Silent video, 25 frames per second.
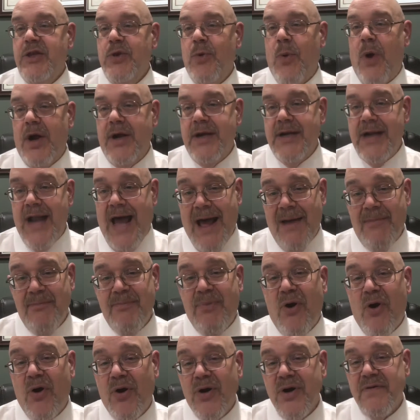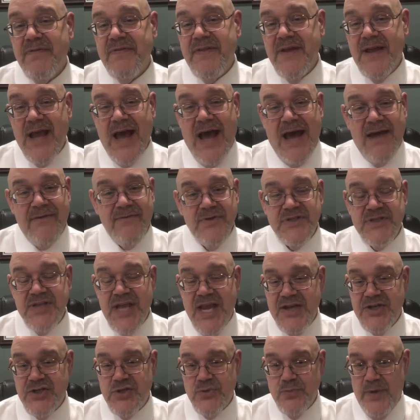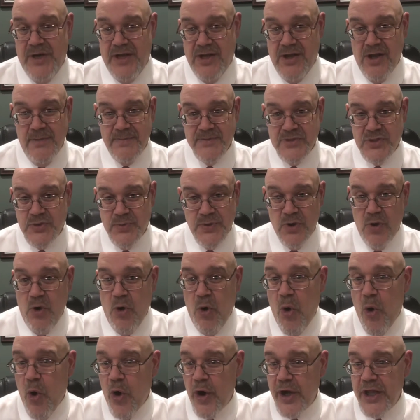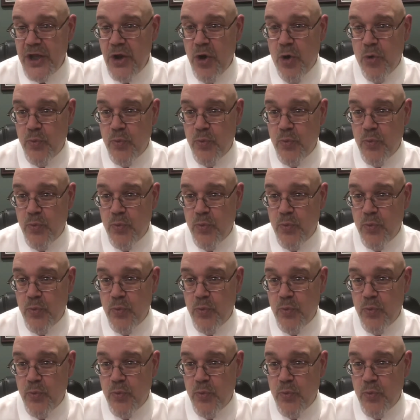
you are not part of the conversation when it comes to an audio